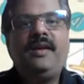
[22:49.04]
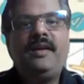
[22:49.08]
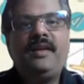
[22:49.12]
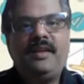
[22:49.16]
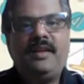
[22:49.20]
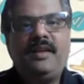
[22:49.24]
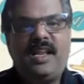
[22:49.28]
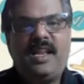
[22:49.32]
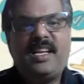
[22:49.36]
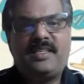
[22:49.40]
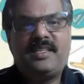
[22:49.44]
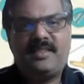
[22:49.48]

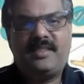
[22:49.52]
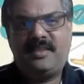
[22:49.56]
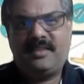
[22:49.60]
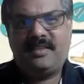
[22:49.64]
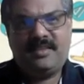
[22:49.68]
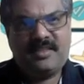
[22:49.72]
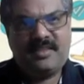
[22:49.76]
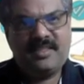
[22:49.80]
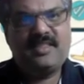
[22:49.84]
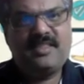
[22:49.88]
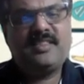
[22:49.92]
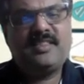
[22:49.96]
Next,
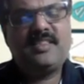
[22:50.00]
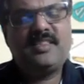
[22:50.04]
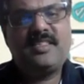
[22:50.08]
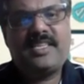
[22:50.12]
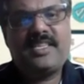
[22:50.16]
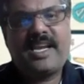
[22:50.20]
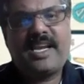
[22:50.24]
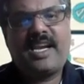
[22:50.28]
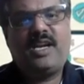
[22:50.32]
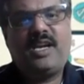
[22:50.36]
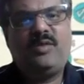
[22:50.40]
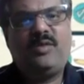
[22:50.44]
this is the
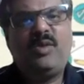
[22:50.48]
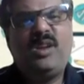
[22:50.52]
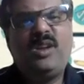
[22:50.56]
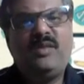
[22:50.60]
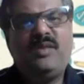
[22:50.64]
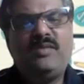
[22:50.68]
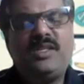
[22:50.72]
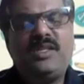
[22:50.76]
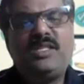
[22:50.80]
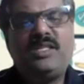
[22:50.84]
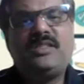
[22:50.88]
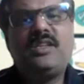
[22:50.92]
second one,
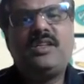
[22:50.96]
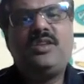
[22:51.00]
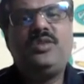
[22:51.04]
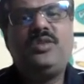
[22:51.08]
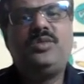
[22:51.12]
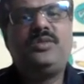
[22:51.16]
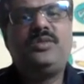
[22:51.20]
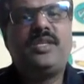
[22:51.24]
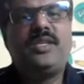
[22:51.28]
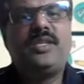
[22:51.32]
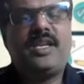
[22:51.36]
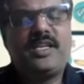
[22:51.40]
which is a
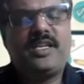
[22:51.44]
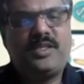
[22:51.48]
user